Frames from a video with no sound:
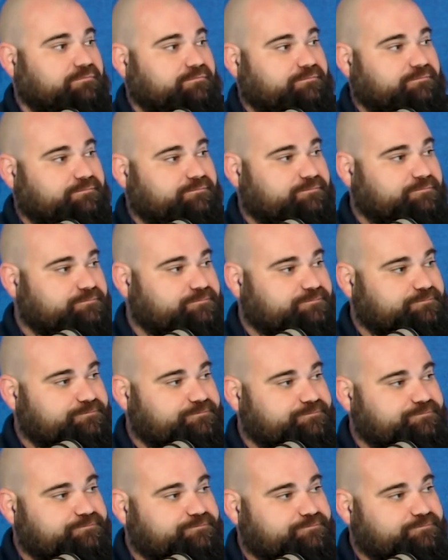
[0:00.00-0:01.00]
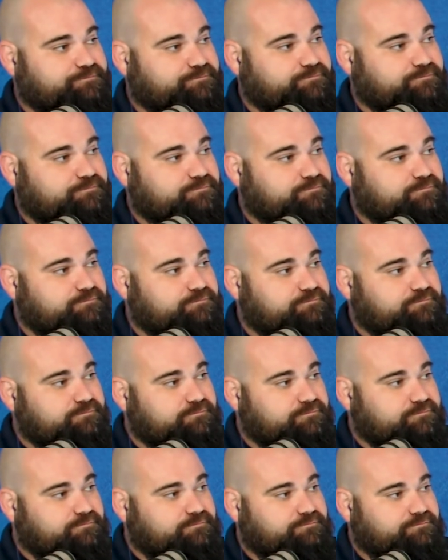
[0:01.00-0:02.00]

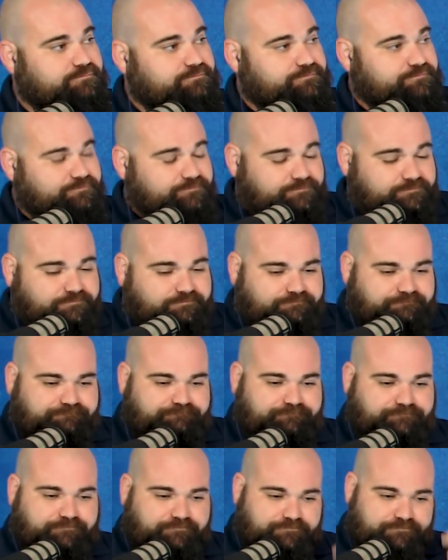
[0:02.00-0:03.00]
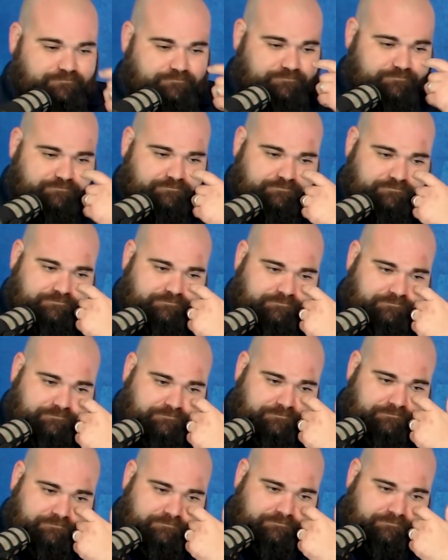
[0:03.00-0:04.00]

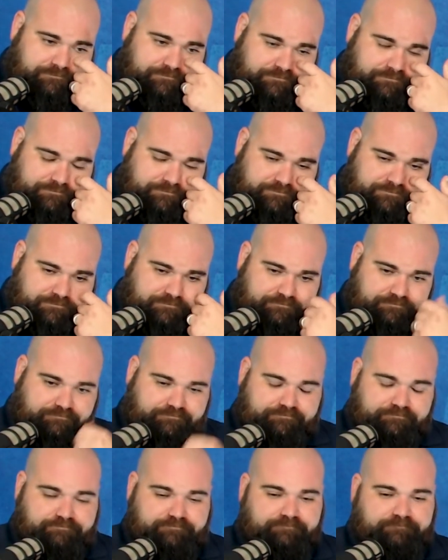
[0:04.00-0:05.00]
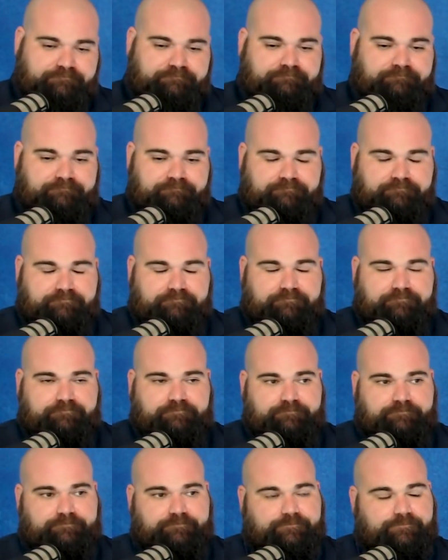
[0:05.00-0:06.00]

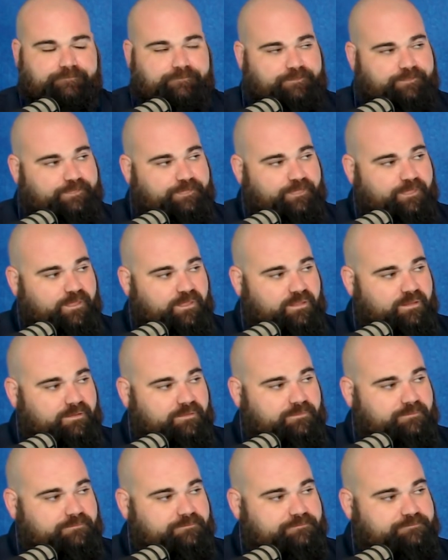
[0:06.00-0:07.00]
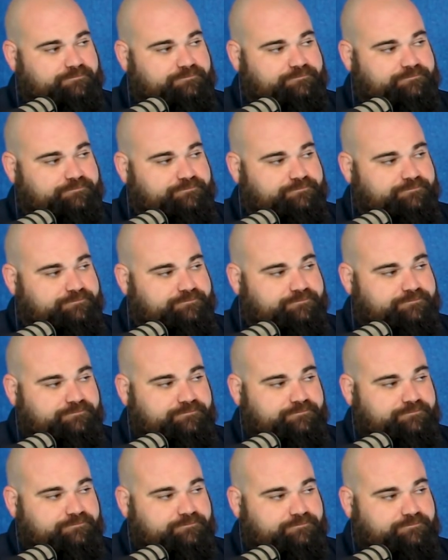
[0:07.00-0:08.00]
(not speaking)